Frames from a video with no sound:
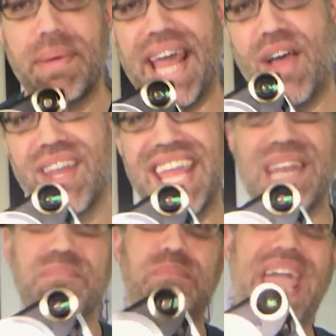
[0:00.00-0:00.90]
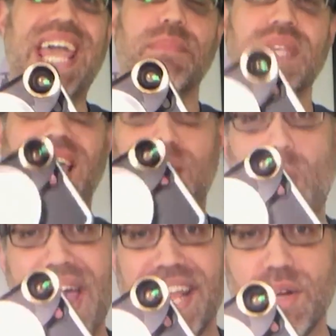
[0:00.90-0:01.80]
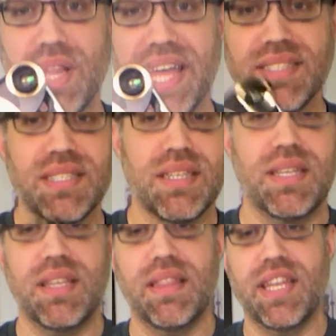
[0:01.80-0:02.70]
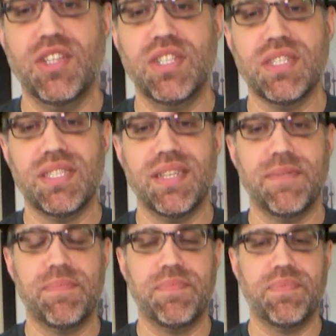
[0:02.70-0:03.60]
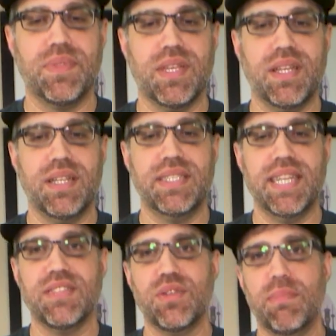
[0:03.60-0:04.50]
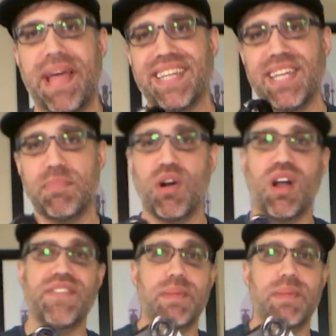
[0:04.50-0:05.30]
pop it out, and bam, you got a wide angle lens. Then you just take this little magnetic